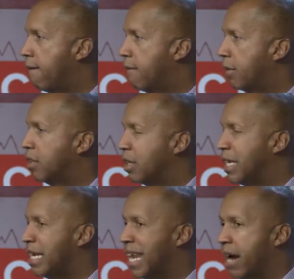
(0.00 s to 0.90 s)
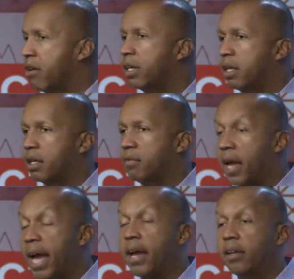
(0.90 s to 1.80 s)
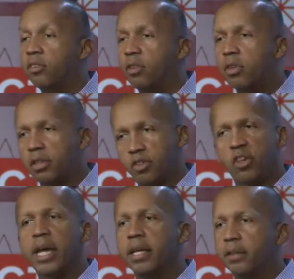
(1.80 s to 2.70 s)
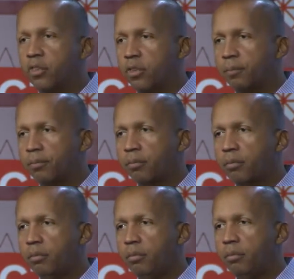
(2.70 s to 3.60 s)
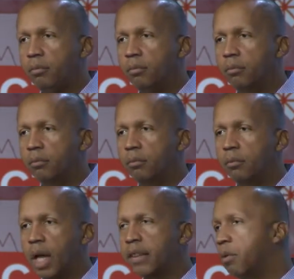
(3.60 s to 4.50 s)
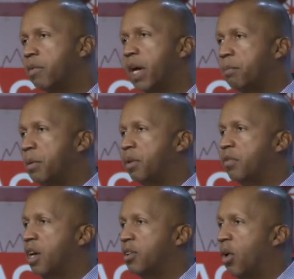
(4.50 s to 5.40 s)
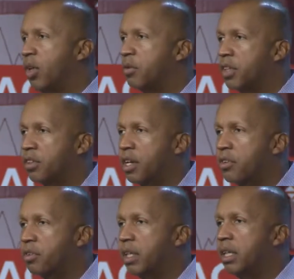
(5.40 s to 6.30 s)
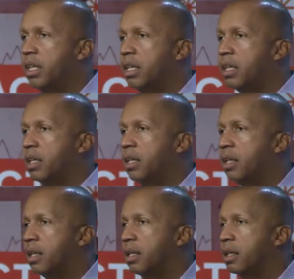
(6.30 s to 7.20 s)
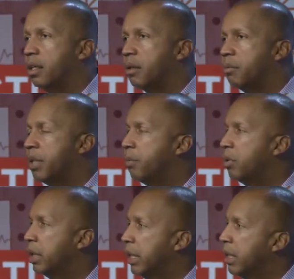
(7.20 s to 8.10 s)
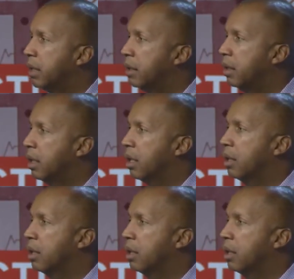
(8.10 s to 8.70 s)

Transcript: This narrative has to change. I think we've got people of color all over this country, people in